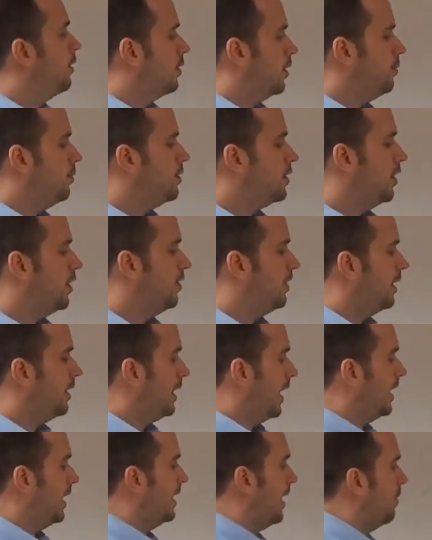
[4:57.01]
Some students
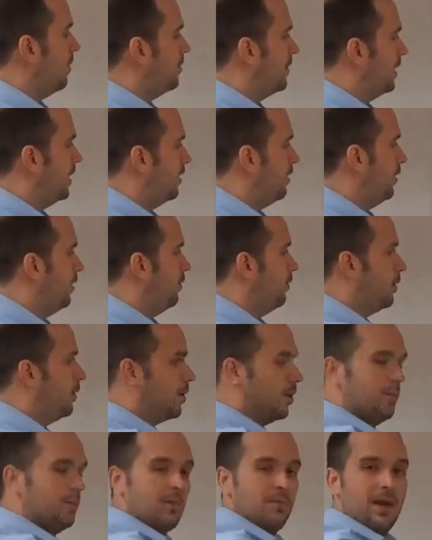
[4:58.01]
get tempted to
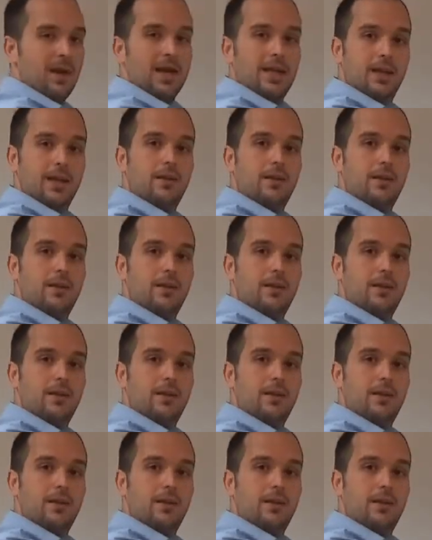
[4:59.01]
sub it back